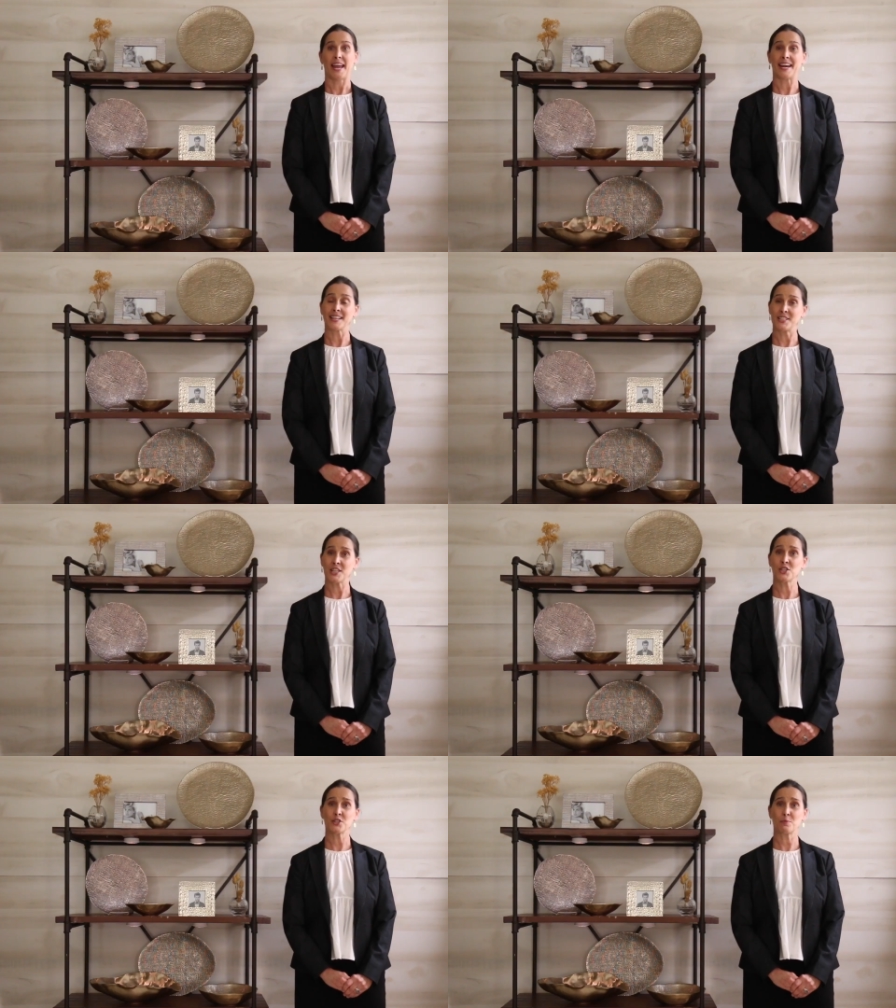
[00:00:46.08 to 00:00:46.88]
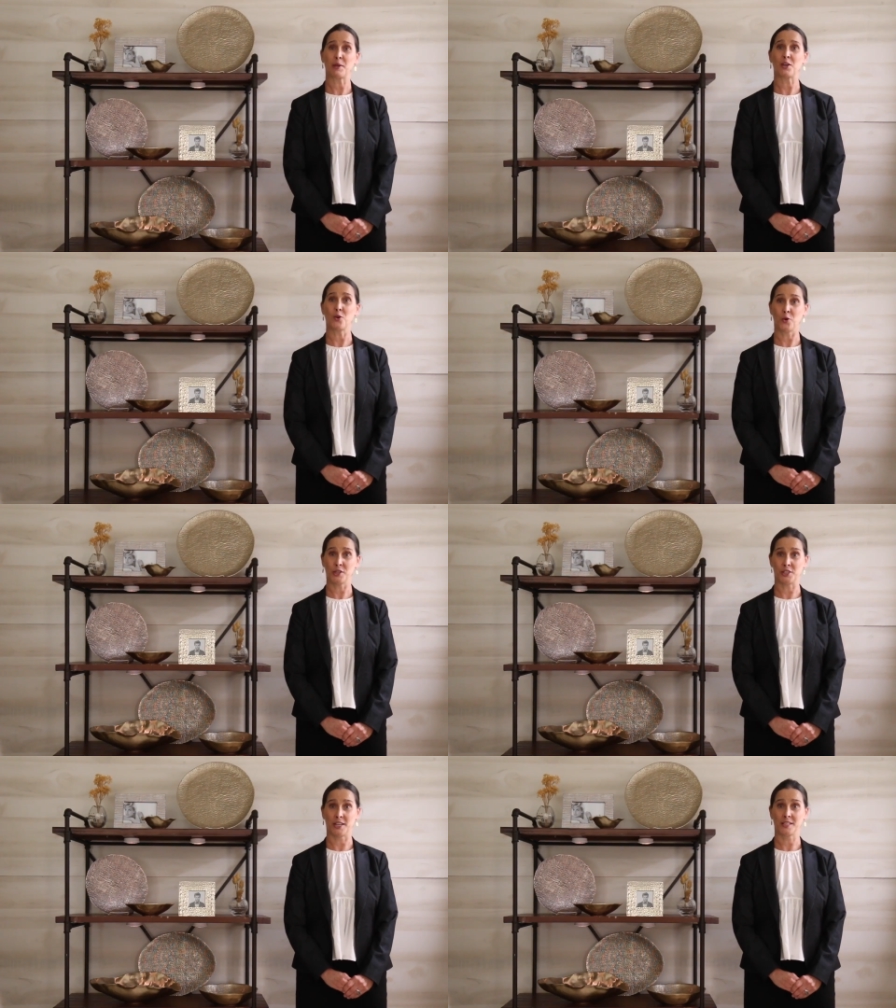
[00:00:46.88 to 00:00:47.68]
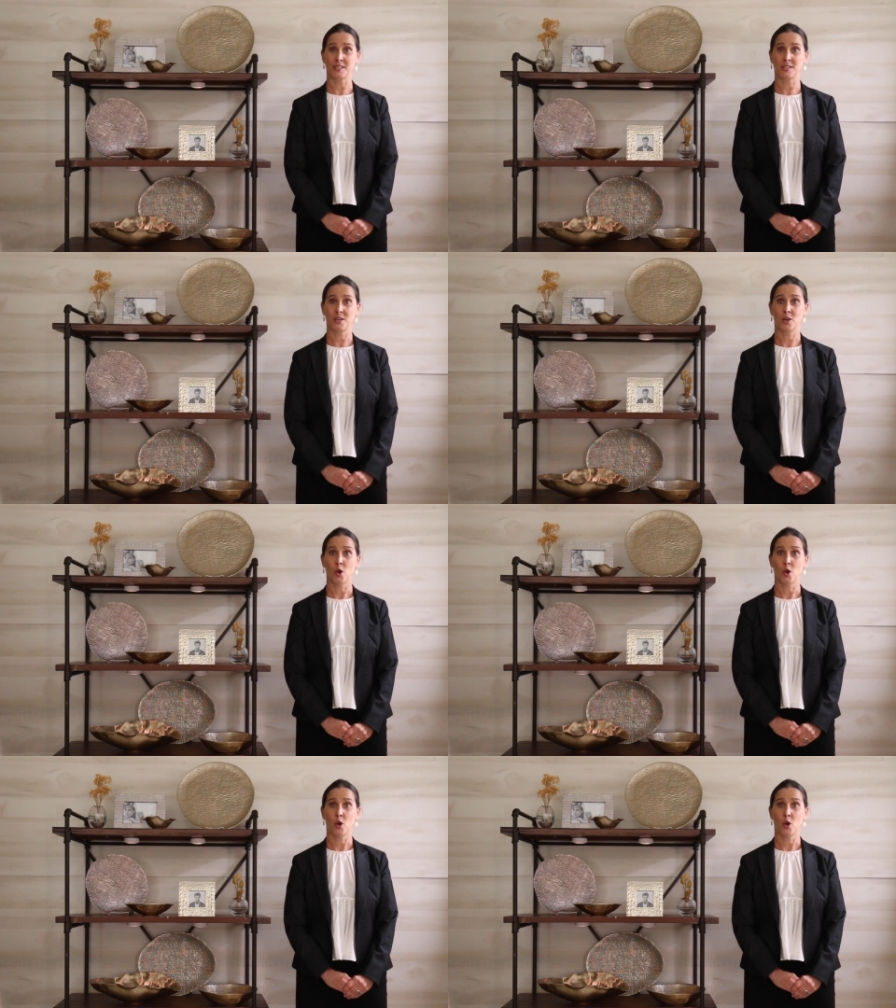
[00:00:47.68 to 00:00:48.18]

In addition to being gorgeous,